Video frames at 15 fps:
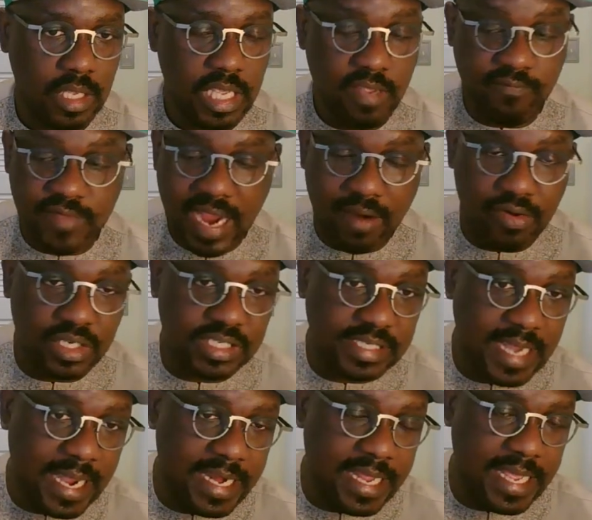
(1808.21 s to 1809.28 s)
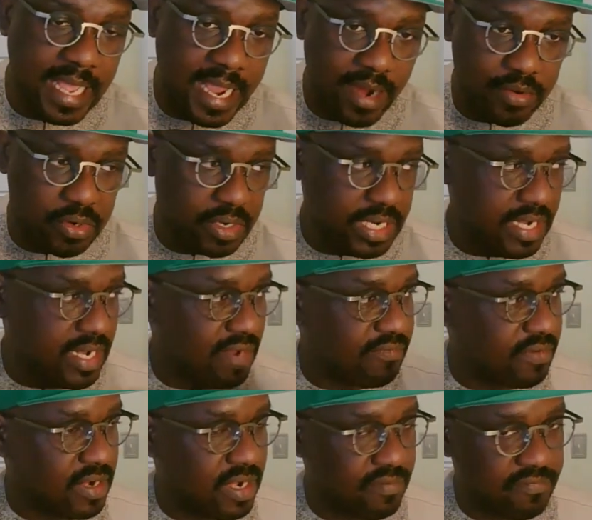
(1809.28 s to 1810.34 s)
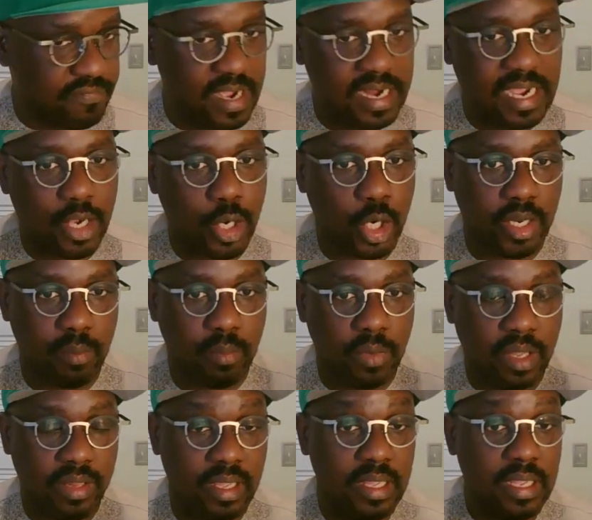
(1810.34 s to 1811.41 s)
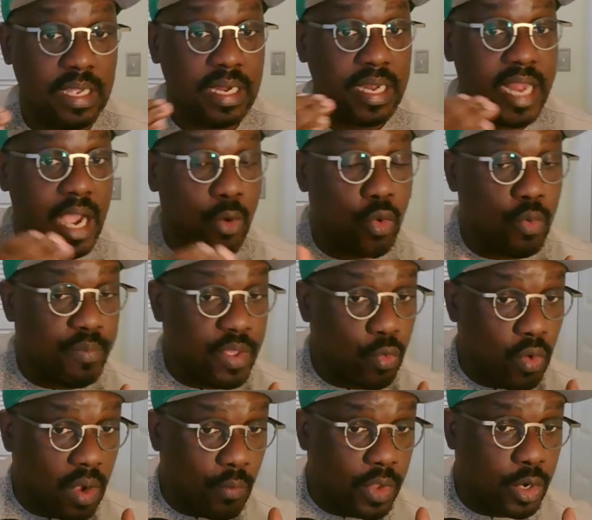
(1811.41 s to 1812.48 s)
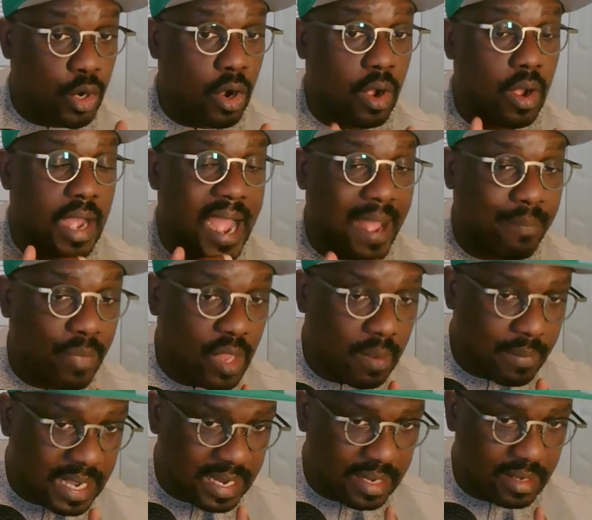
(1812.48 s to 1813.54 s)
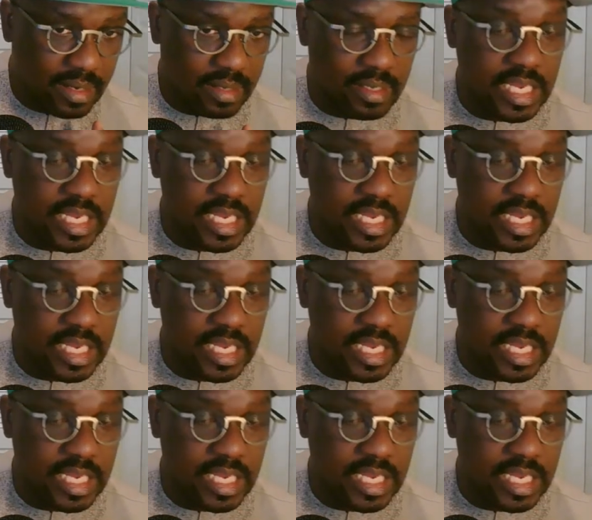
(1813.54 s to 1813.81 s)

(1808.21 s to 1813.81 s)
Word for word: if there is any error, either from the father or the mother, there will be what we call abnormality.